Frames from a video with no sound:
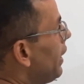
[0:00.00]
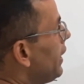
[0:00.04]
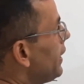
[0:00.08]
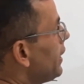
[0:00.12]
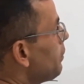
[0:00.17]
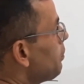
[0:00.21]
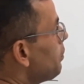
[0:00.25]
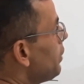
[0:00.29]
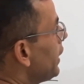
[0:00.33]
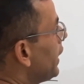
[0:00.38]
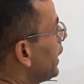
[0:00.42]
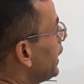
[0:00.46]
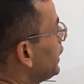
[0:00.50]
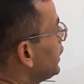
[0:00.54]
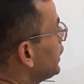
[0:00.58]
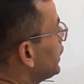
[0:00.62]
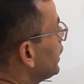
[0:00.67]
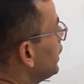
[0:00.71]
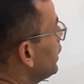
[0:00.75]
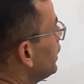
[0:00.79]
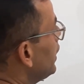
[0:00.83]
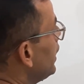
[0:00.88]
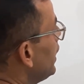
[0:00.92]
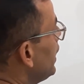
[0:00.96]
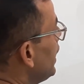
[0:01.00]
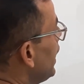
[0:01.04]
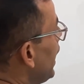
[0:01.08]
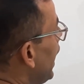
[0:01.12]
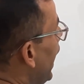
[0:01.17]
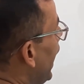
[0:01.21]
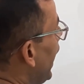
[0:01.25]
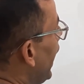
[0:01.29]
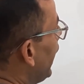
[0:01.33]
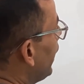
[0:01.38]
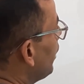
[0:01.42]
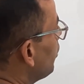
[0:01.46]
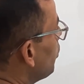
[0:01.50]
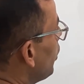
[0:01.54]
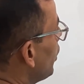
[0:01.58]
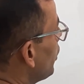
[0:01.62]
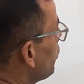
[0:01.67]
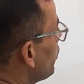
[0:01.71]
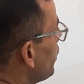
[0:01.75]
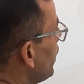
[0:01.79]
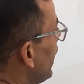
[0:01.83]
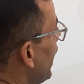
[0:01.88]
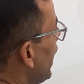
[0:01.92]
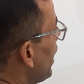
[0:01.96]
Multiplication. And
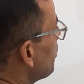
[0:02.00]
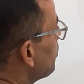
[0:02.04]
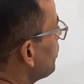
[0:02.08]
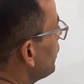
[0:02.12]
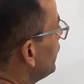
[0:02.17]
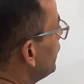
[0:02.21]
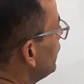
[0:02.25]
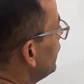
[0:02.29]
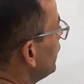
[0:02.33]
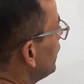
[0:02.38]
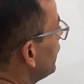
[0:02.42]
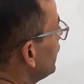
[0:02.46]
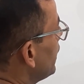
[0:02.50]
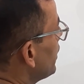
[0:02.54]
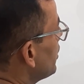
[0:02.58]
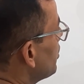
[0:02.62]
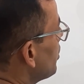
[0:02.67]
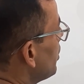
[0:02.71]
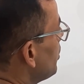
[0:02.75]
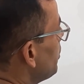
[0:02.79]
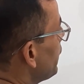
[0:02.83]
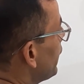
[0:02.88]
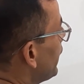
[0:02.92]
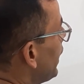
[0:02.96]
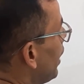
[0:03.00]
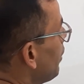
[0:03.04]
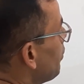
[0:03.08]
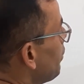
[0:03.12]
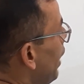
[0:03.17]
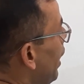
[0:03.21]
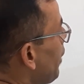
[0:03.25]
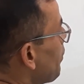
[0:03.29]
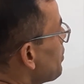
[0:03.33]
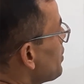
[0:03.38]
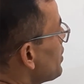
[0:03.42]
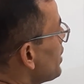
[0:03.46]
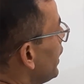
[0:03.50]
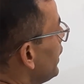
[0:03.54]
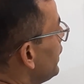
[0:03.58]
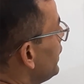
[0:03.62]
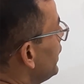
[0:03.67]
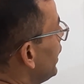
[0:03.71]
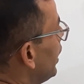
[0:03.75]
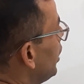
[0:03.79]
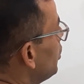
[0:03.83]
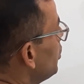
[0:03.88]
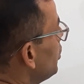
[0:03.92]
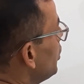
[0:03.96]
what will happen? This will become
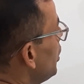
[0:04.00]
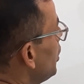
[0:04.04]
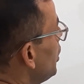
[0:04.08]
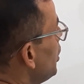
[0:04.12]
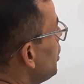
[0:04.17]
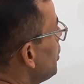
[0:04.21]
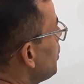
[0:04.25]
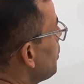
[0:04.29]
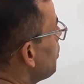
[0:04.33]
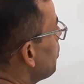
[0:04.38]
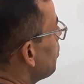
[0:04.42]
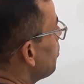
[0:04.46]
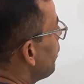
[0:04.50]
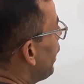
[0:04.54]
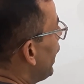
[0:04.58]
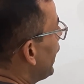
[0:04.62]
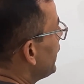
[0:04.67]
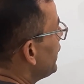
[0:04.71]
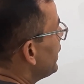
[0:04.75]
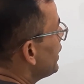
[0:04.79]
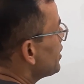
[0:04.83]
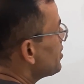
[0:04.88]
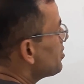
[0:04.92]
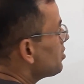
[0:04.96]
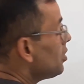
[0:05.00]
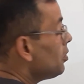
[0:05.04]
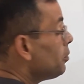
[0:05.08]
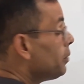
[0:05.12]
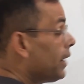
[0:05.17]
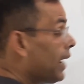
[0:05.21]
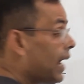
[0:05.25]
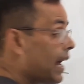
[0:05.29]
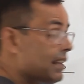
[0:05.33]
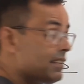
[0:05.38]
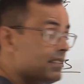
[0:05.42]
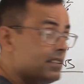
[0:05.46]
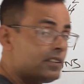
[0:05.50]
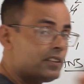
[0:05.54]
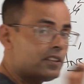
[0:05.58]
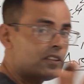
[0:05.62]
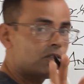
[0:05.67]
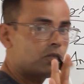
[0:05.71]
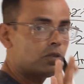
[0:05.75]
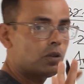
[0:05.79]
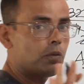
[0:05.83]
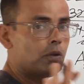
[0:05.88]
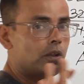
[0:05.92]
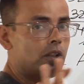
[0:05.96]
upside down. Minus will be as it
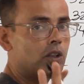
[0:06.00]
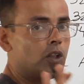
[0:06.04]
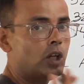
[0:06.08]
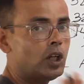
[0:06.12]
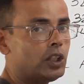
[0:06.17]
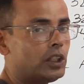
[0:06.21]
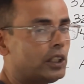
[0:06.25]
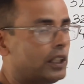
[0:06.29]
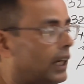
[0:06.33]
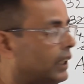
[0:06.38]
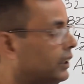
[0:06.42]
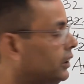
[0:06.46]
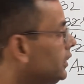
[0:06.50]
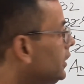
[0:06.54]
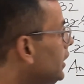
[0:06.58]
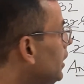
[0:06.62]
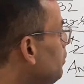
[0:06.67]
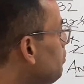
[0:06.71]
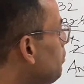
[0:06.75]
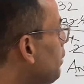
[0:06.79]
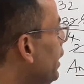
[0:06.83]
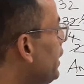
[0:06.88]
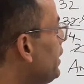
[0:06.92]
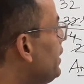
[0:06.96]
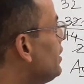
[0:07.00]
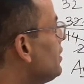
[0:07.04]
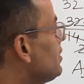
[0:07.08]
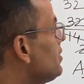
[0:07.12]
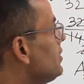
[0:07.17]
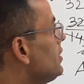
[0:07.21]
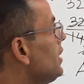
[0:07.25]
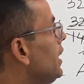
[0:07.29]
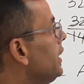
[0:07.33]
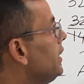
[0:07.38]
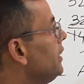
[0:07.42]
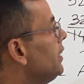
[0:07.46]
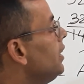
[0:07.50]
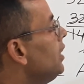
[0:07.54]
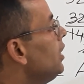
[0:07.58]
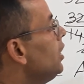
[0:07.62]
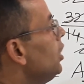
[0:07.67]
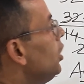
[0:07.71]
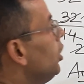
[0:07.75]
is, we will not touch the minus sign.